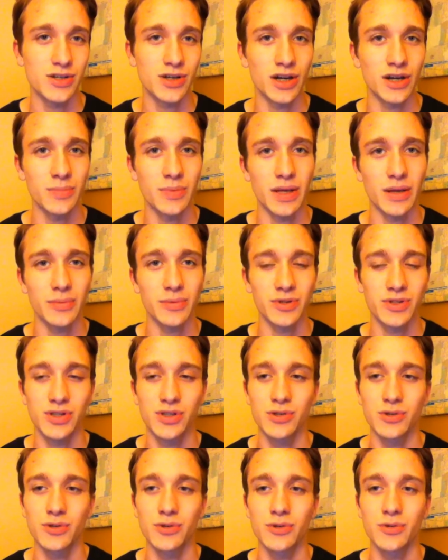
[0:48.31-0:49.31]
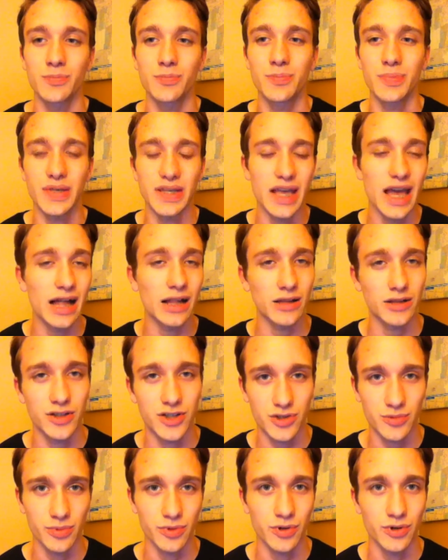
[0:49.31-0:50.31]
You got to be able to be
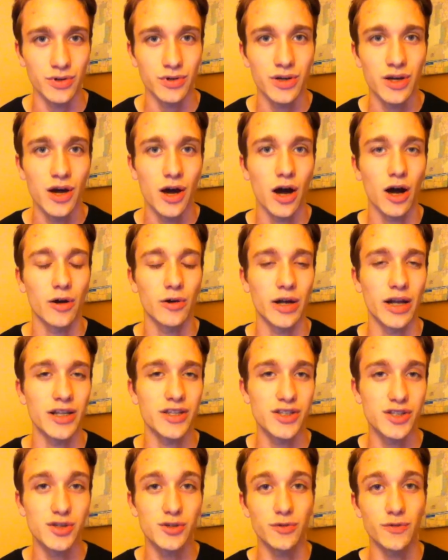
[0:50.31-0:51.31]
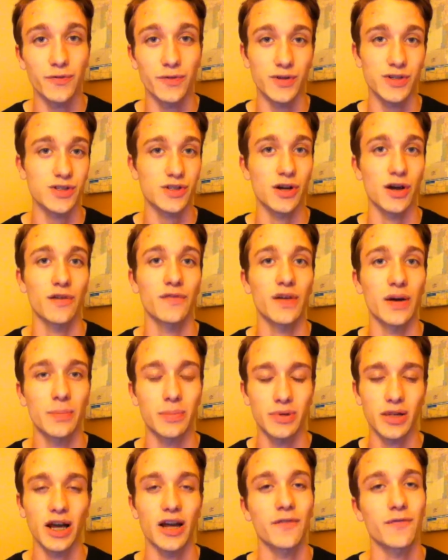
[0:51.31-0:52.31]
eligible, all right, to first off
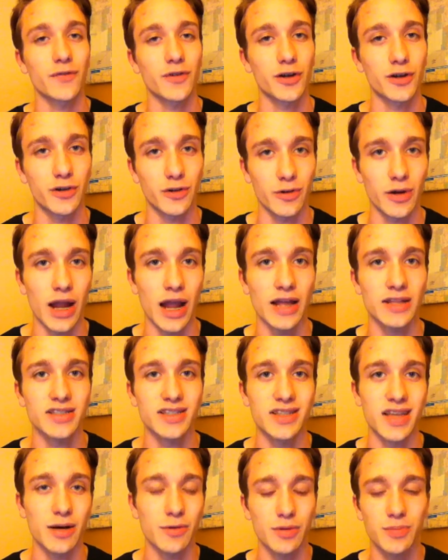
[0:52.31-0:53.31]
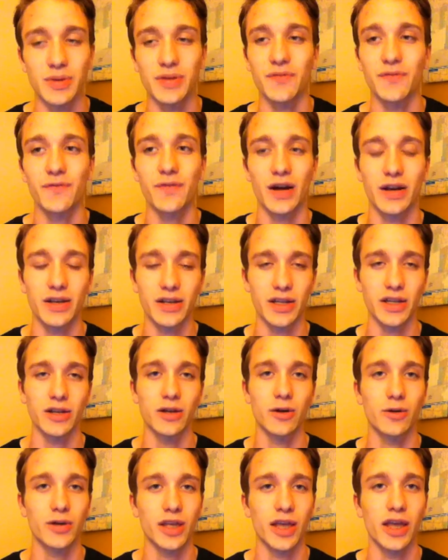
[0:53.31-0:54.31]
apply for a grant, and that would be
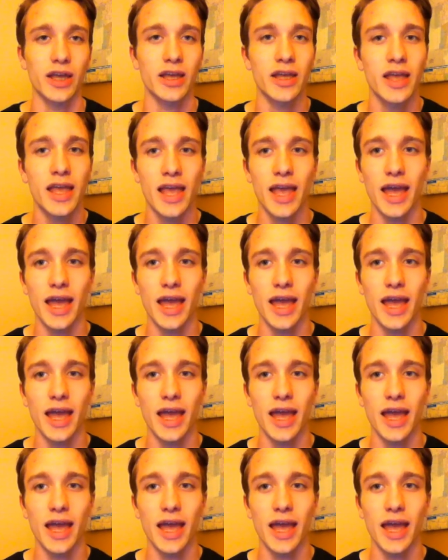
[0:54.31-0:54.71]
funding, okay?